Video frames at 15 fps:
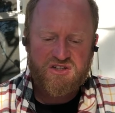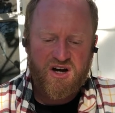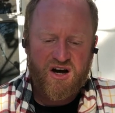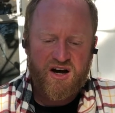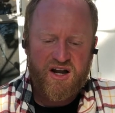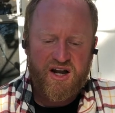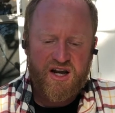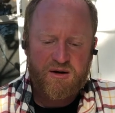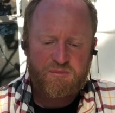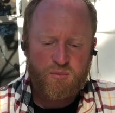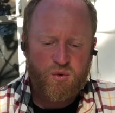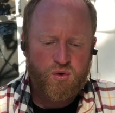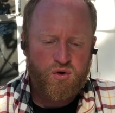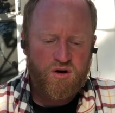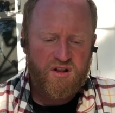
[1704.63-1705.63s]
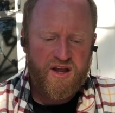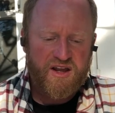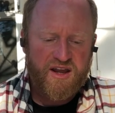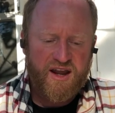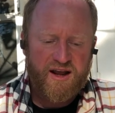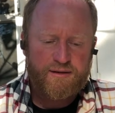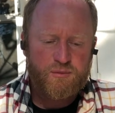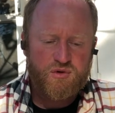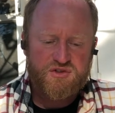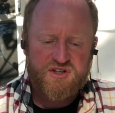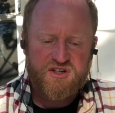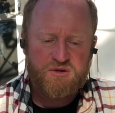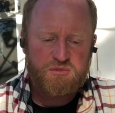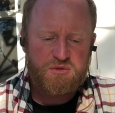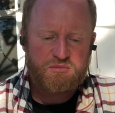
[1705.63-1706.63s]
dying more like animals
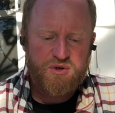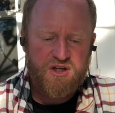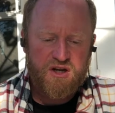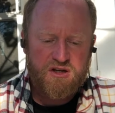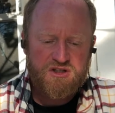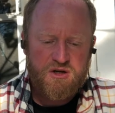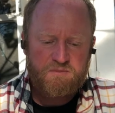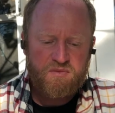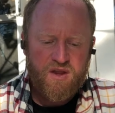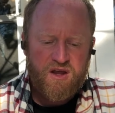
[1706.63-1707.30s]
than human beings.